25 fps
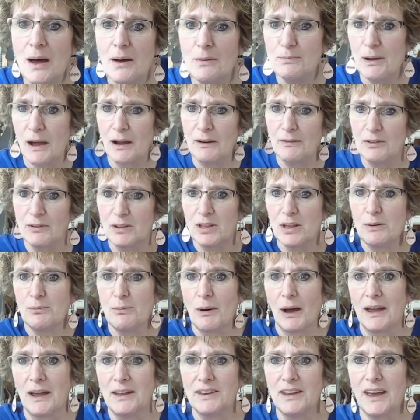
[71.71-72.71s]
Beverly,
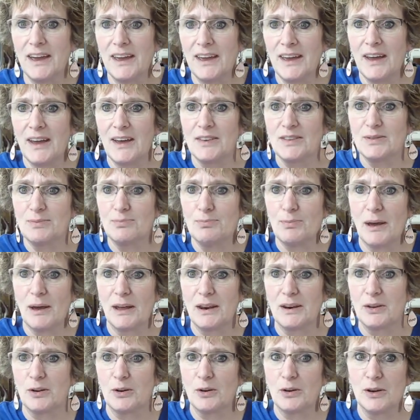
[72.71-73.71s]
my day has
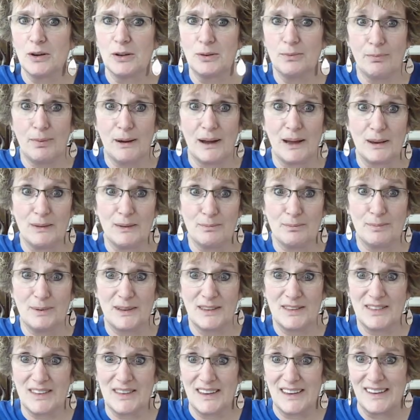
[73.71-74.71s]
been good, but
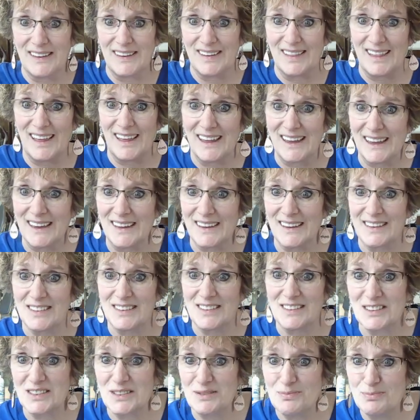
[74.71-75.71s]
busy, like
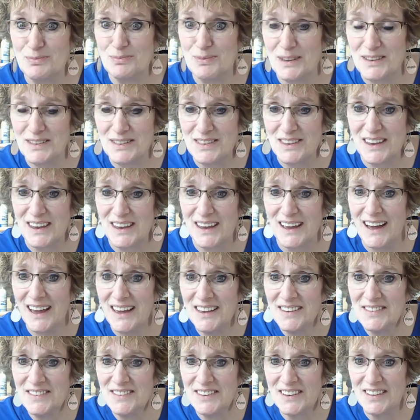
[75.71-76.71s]
just busy.
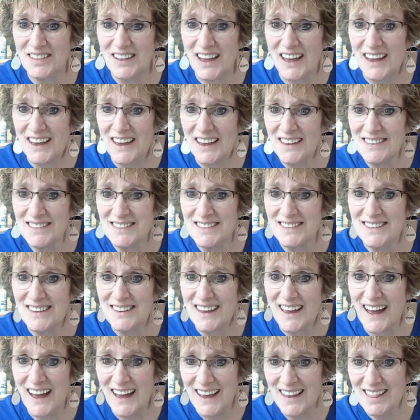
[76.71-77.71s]
Hi, Celeste.
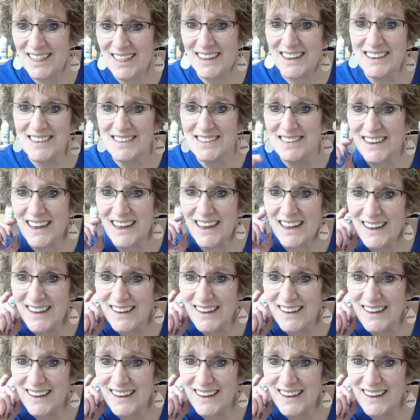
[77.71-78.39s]
Hi, Lisa.